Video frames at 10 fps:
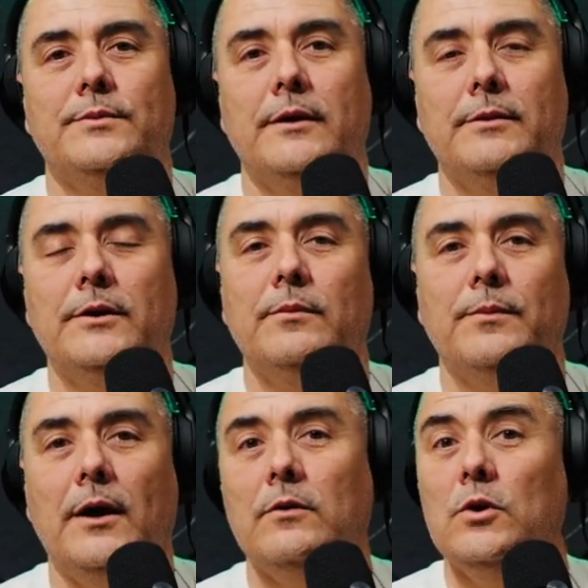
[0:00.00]
being able to help
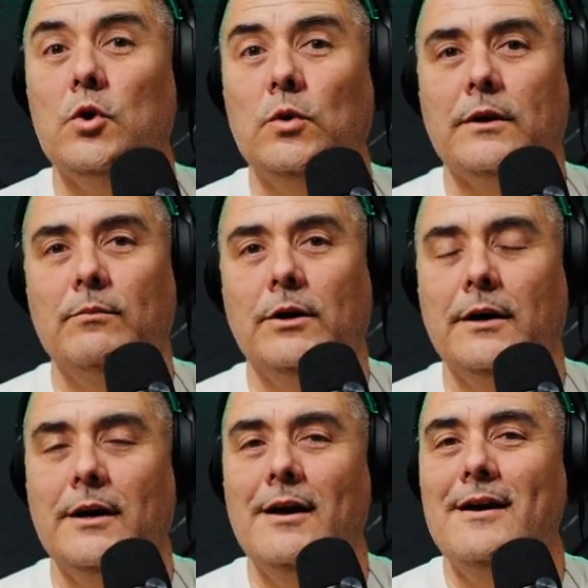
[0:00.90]
our local
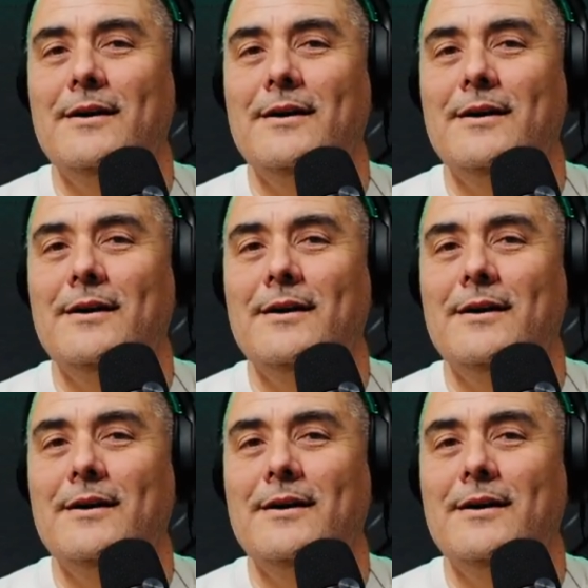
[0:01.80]
community,